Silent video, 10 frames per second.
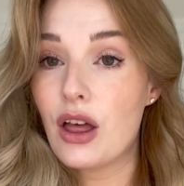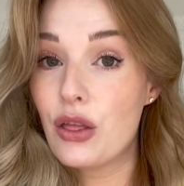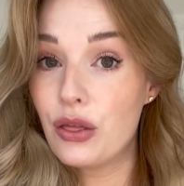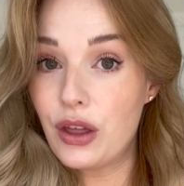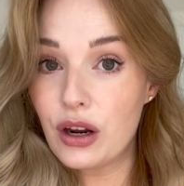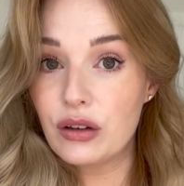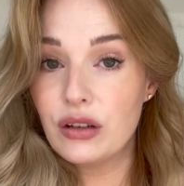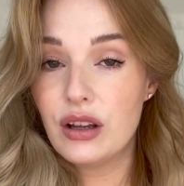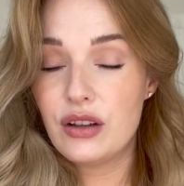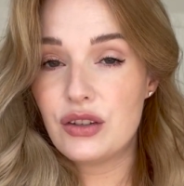
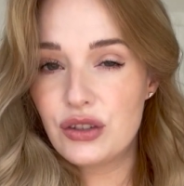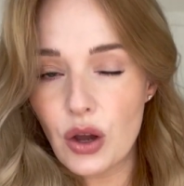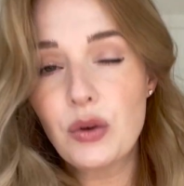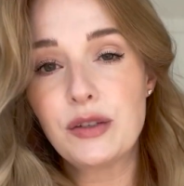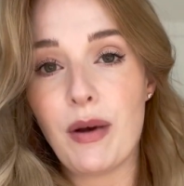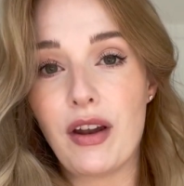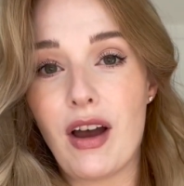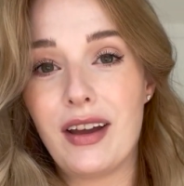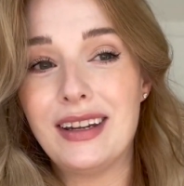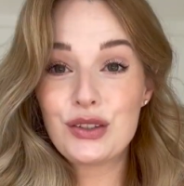they're so spot
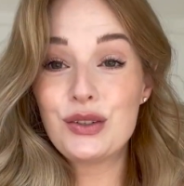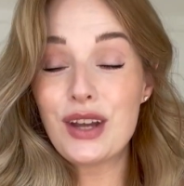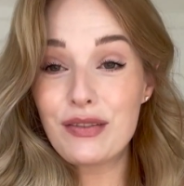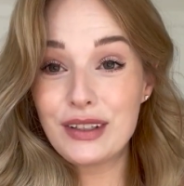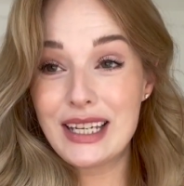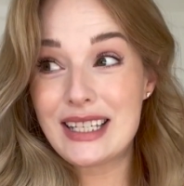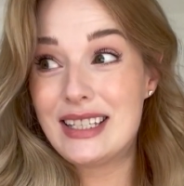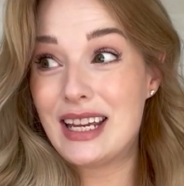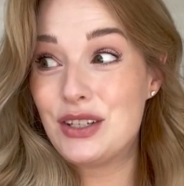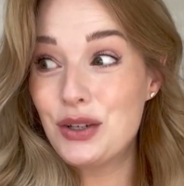on. So definitely
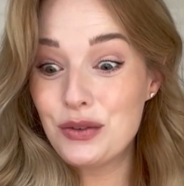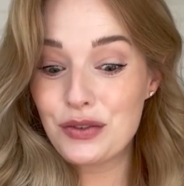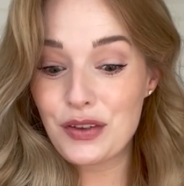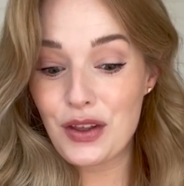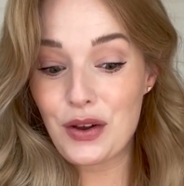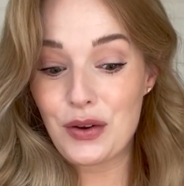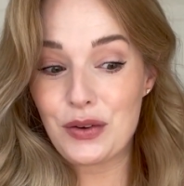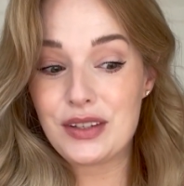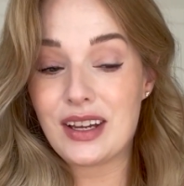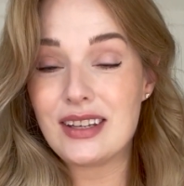stay tuned for
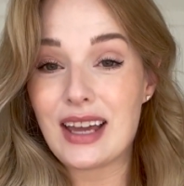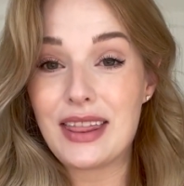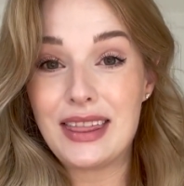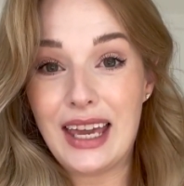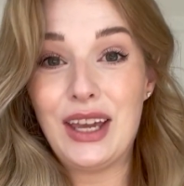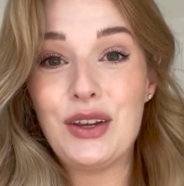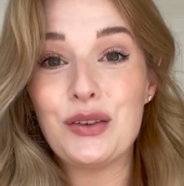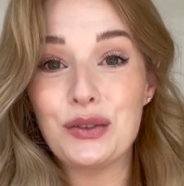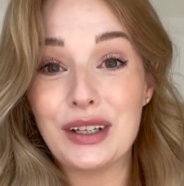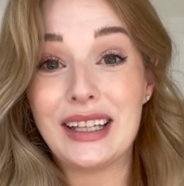those because I think you're
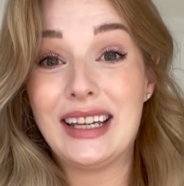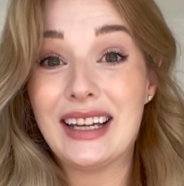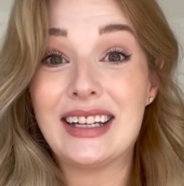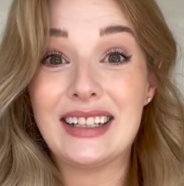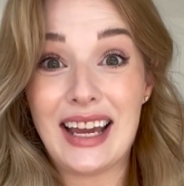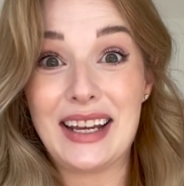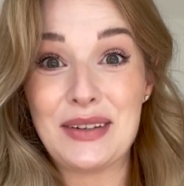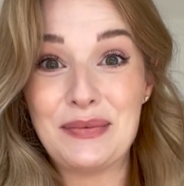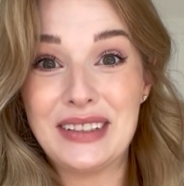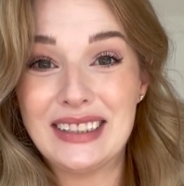really gonna like
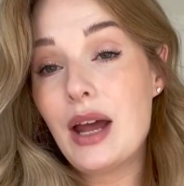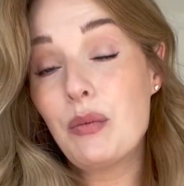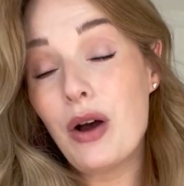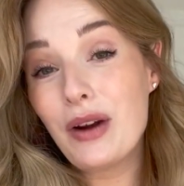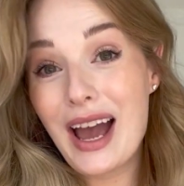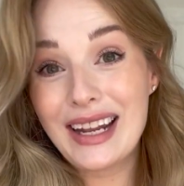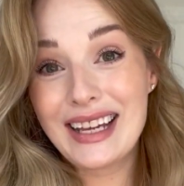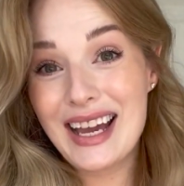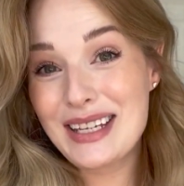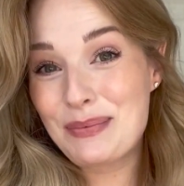them. And while we're at it,
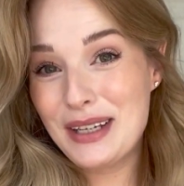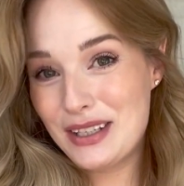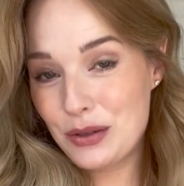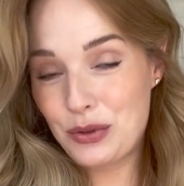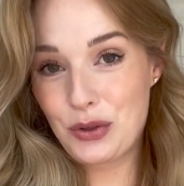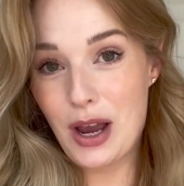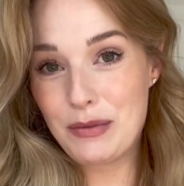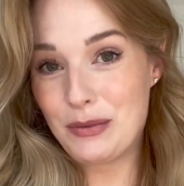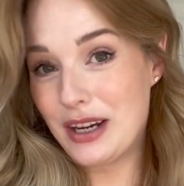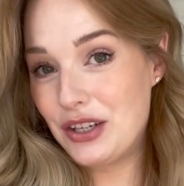guys, please subscribe
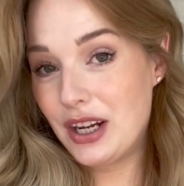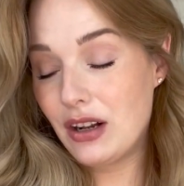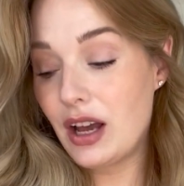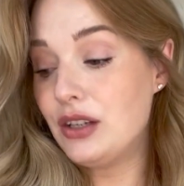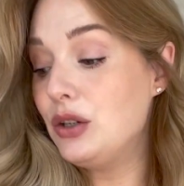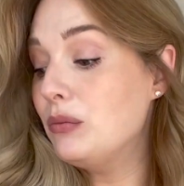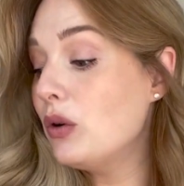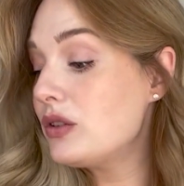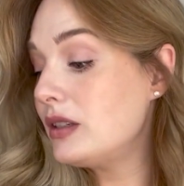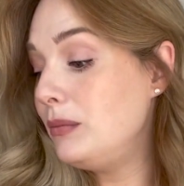to my channel. I do
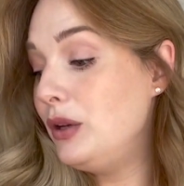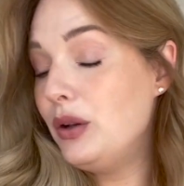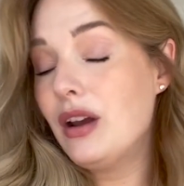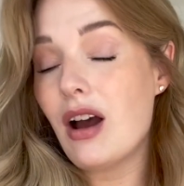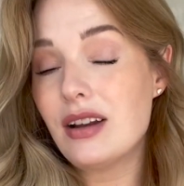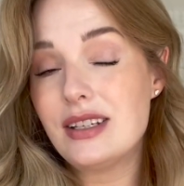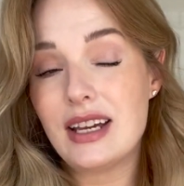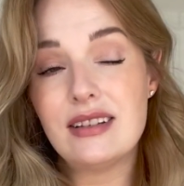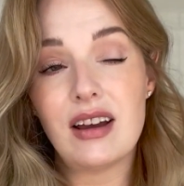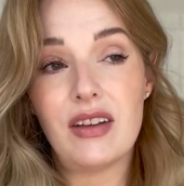mostly beauty
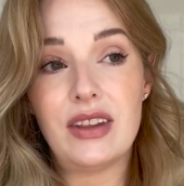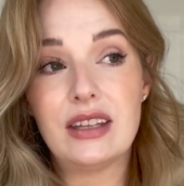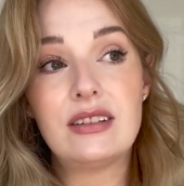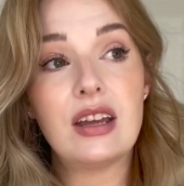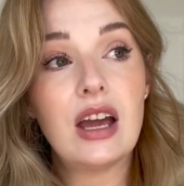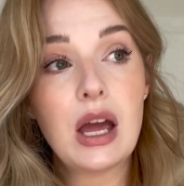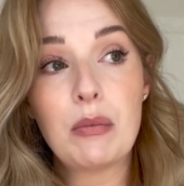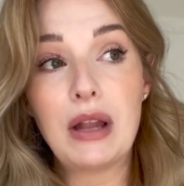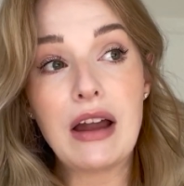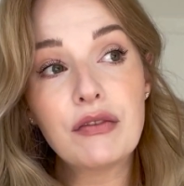content on this
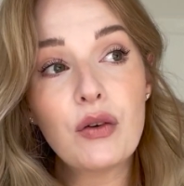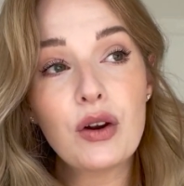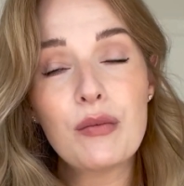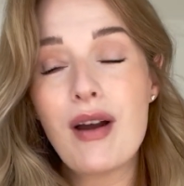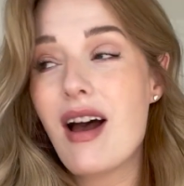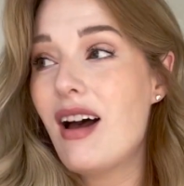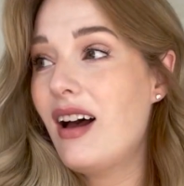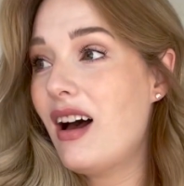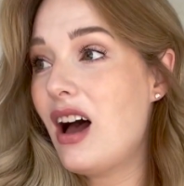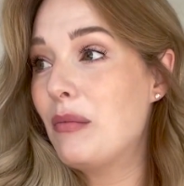platform,
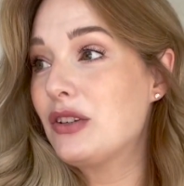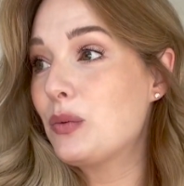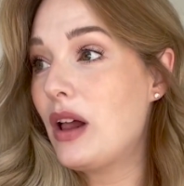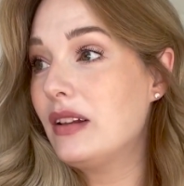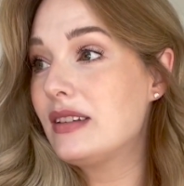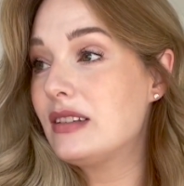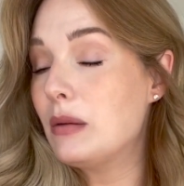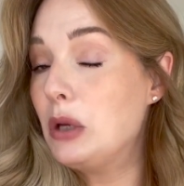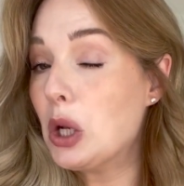as well as some,